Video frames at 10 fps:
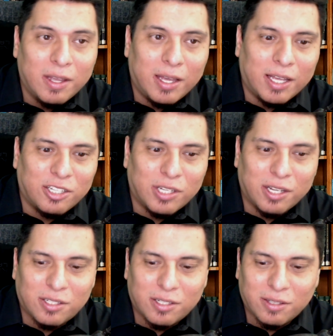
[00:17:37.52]
It's
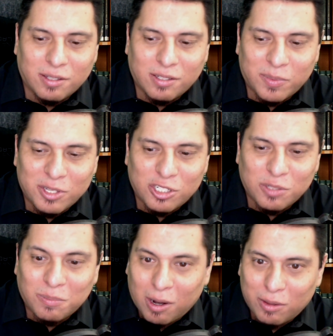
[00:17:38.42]
just some of the
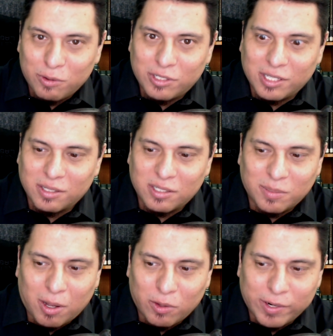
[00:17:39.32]
smaller scenes, the
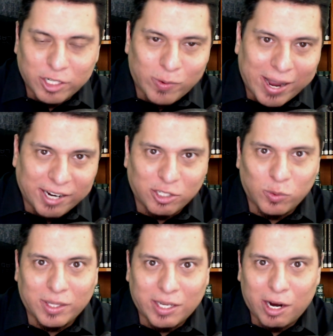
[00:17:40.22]
smaller interactions
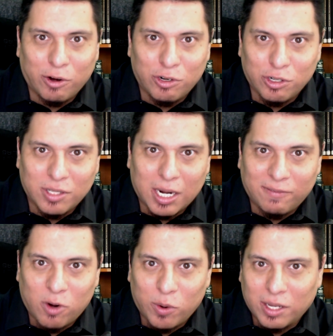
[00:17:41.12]
with characters that
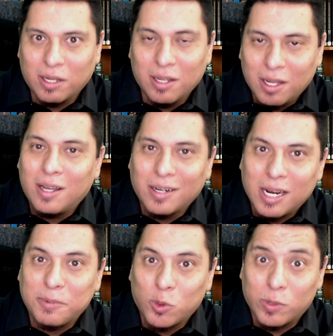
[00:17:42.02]
I've already
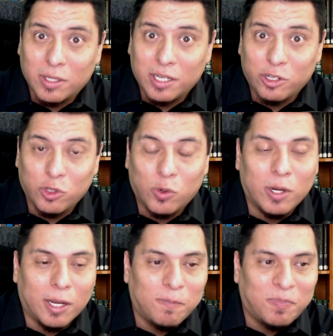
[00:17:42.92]
come to really
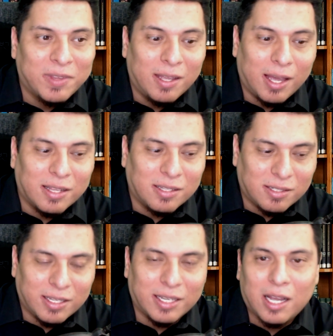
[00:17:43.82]
enjoy, and
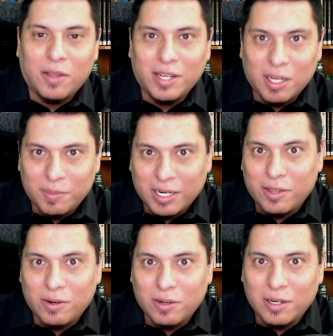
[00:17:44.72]
seeing how they come
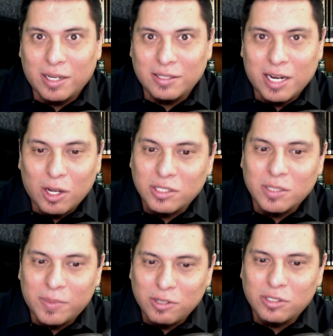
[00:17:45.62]
together. I was like, oh,
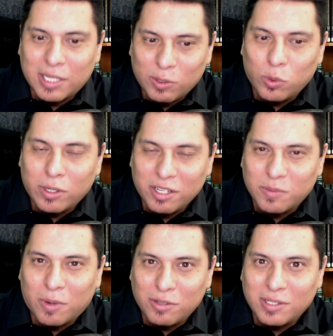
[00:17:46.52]
some of those like really
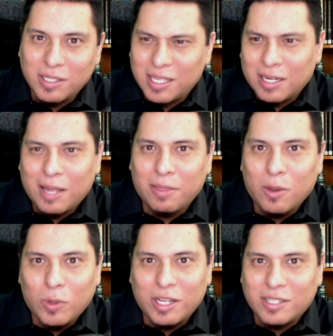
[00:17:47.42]
small scenes, like uh,
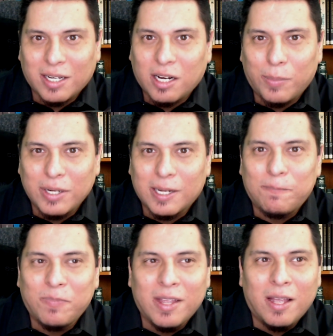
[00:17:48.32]
they're really just like couple pages,
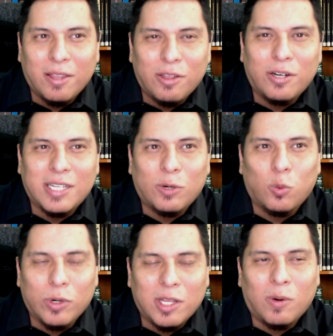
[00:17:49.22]
like they're just like
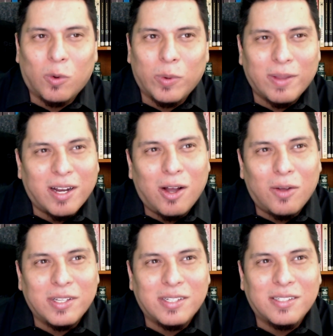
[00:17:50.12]
really well done. Like, oh,
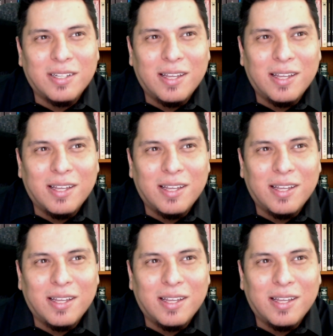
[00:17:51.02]
this is